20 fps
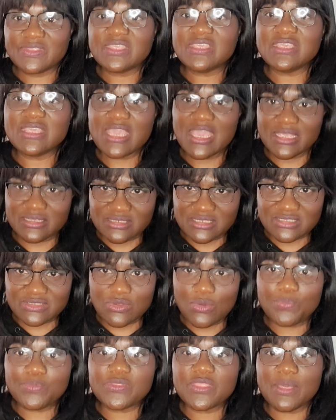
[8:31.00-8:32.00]
Yes,
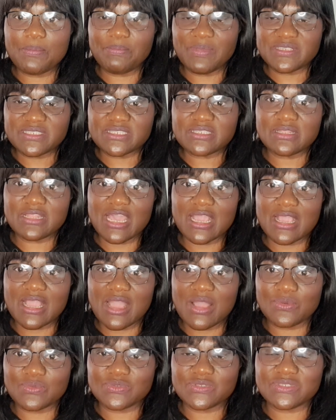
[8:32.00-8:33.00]
open a personal
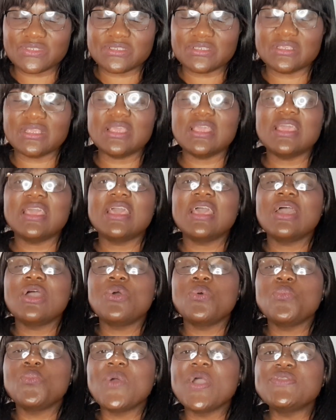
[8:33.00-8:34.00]
account.
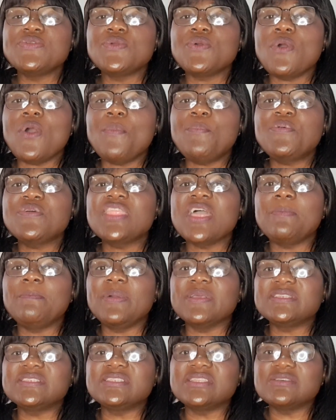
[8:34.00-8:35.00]
When you open a
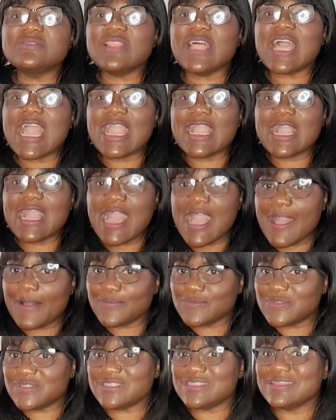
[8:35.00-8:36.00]
personal
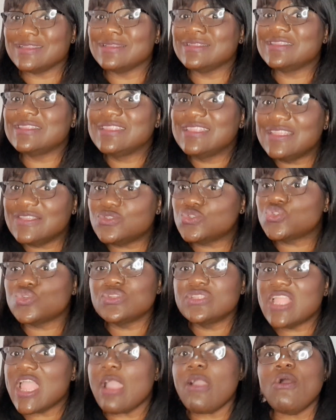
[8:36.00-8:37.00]
account
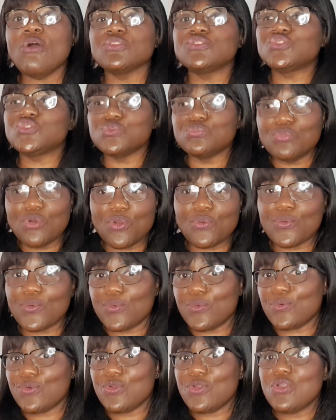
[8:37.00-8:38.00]
today or
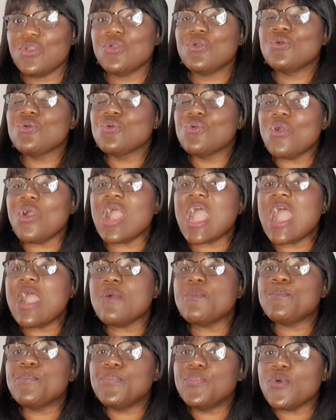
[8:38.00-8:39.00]
tomorrow, go
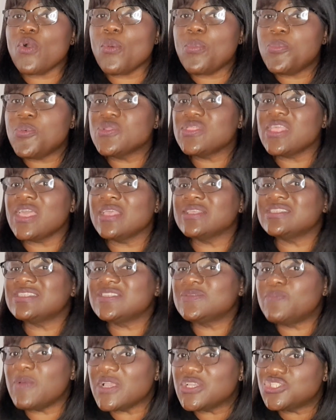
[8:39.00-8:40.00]
and open a
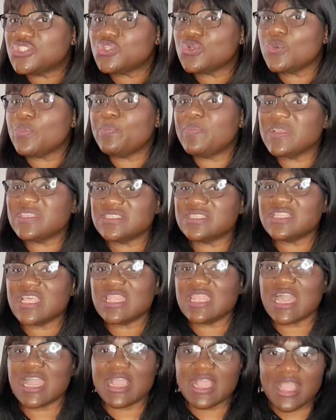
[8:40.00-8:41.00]
special
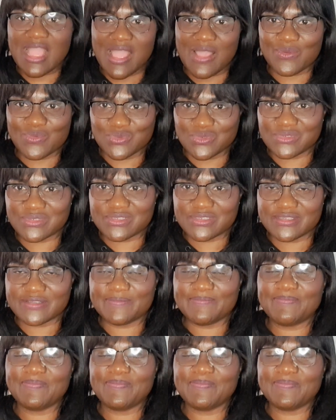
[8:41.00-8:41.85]
personal account.